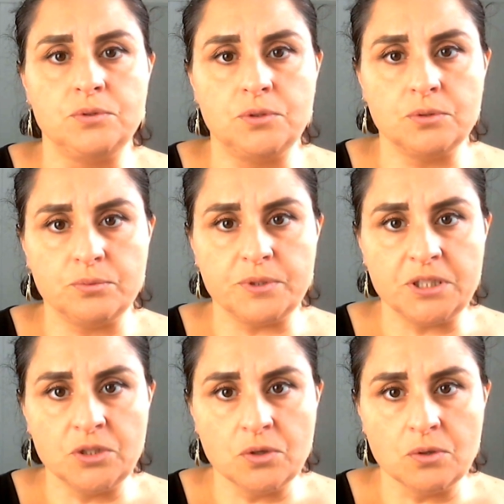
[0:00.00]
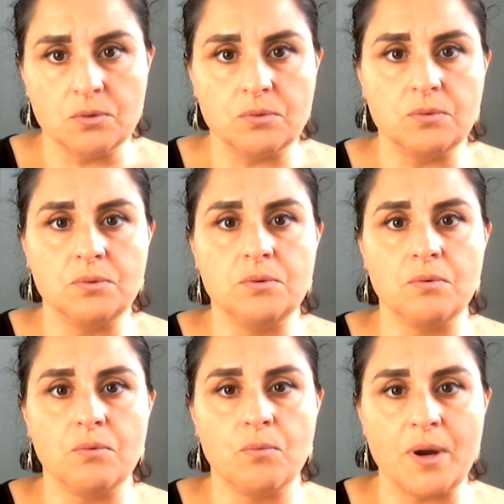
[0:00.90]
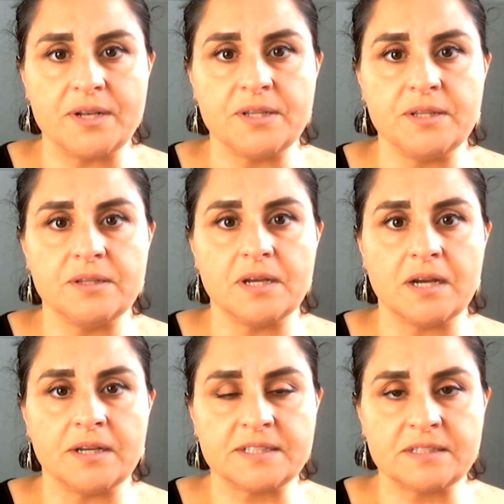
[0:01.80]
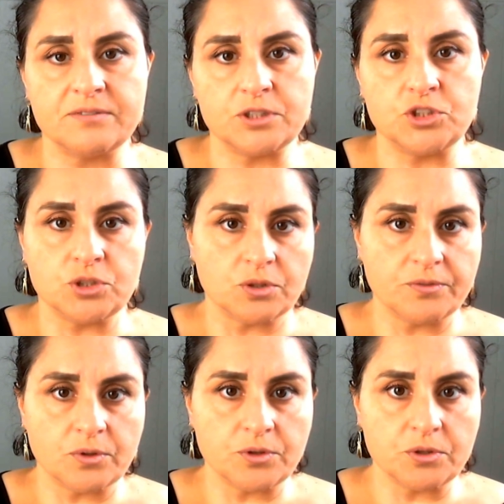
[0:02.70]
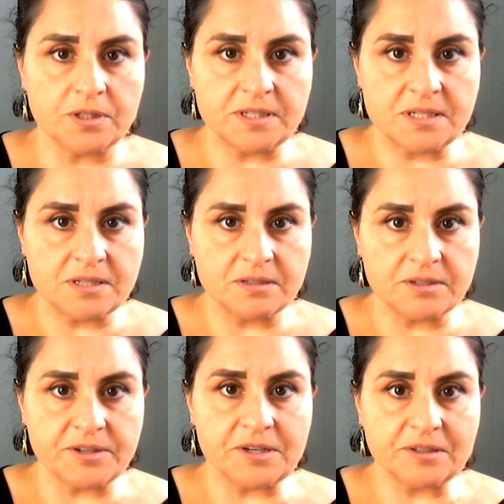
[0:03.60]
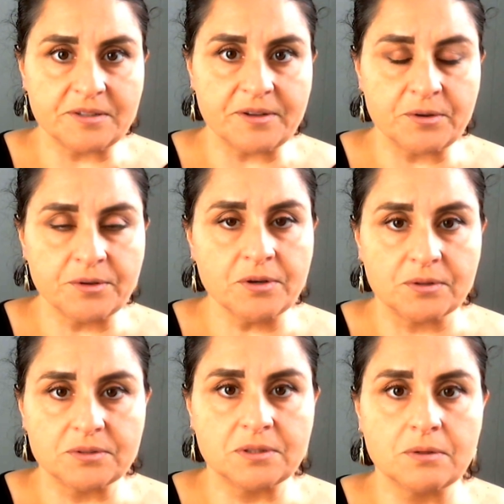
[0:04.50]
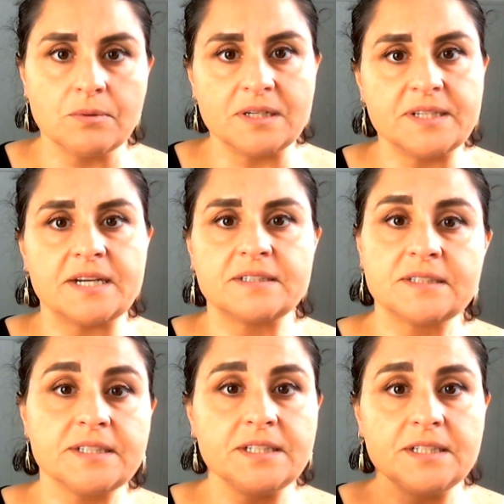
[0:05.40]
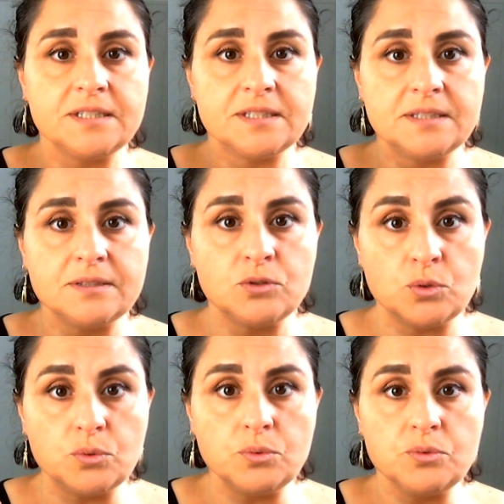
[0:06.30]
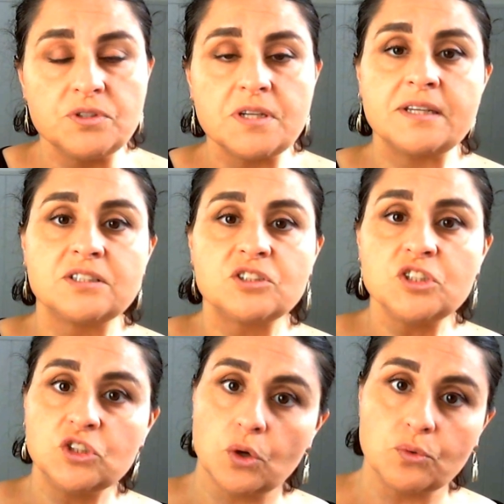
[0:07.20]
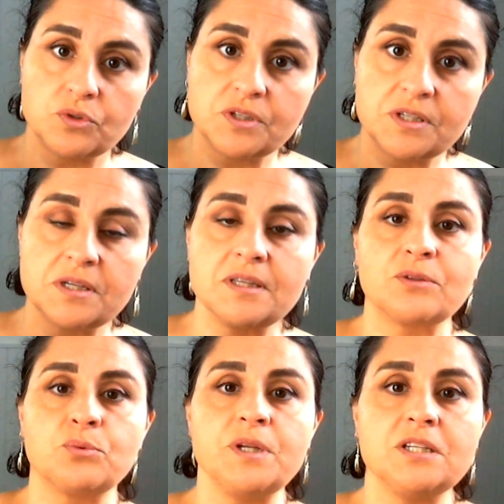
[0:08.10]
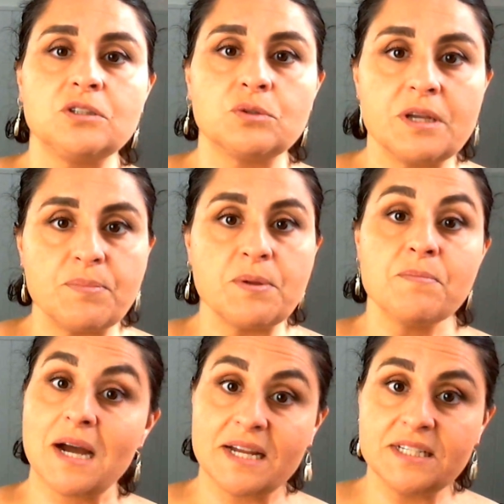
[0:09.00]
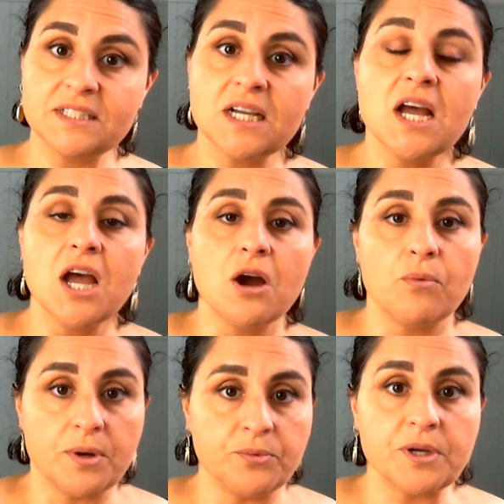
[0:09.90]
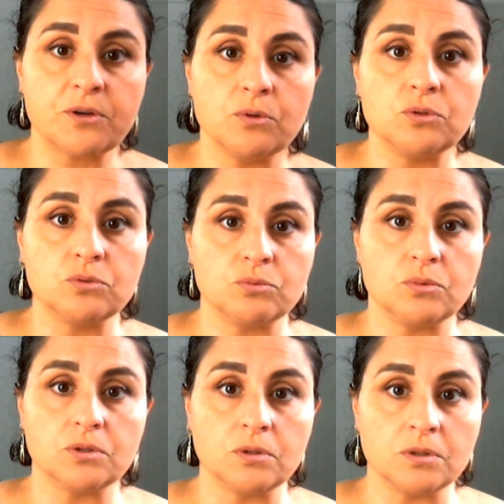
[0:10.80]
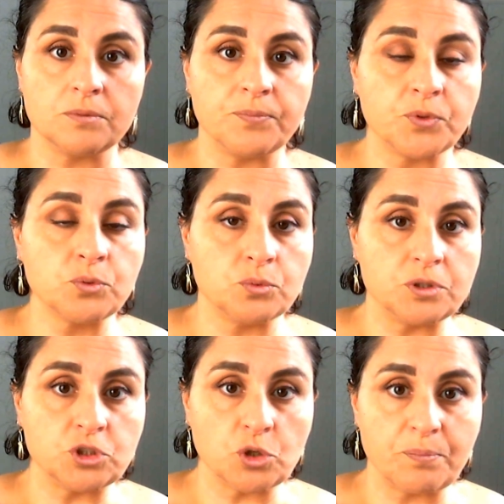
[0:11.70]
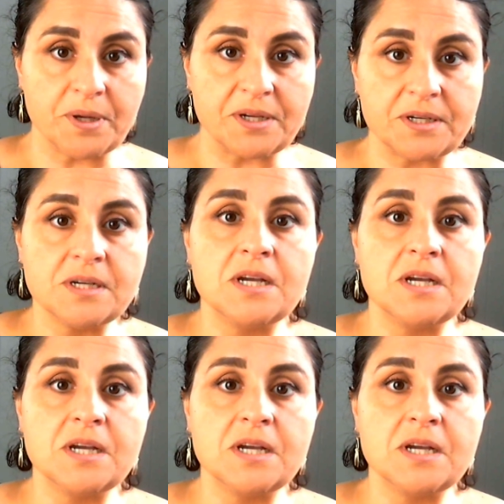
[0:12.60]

do we know when extra virgin olive oil is the real thing or not? Well, there are three do's and three don'ts that we need to keep in mind when we are going to do the shopping.